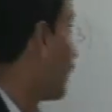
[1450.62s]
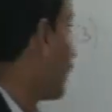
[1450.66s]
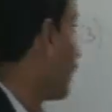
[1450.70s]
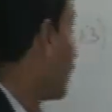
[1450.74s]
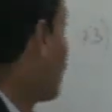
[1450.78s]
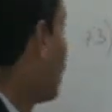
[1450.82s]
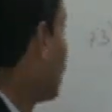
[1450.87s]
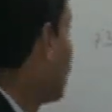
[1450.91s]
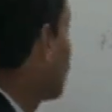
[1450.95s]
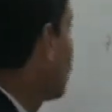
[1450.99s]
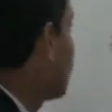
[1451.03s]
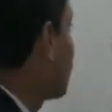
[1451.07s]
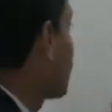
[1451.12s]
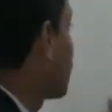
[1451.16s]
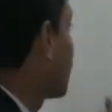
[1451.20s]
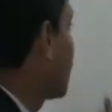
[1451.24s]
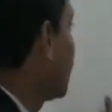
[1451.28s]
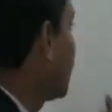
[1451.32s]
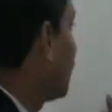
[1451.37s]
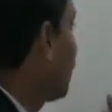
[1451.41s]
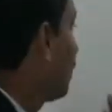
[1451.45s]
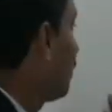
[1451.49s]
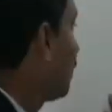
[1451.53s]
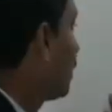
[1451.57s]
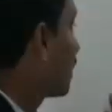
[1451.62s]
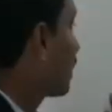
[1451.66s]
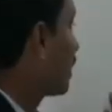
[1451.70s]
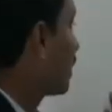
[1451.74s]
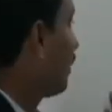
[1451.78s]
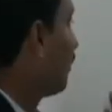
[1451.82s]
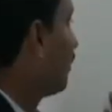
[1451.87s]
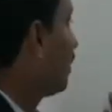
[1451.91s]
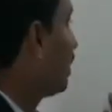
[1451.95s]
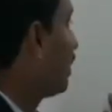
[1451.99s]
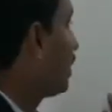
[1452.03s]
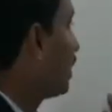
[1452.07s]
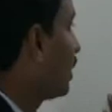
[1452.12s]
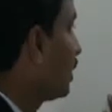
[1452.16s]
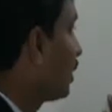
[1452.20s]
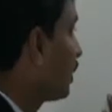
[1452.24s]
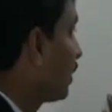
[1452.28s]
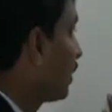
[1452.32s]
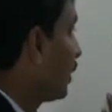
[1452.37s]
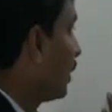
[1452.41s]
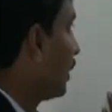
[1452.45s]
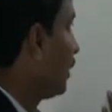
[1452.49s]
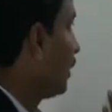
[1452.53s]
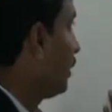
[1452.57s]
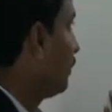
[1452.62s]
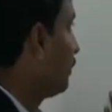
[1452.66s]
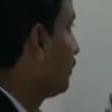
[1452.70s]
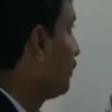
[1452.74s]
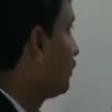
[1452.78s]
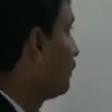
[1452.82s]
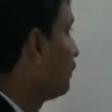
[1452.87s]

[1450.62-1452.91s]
Now question number 73.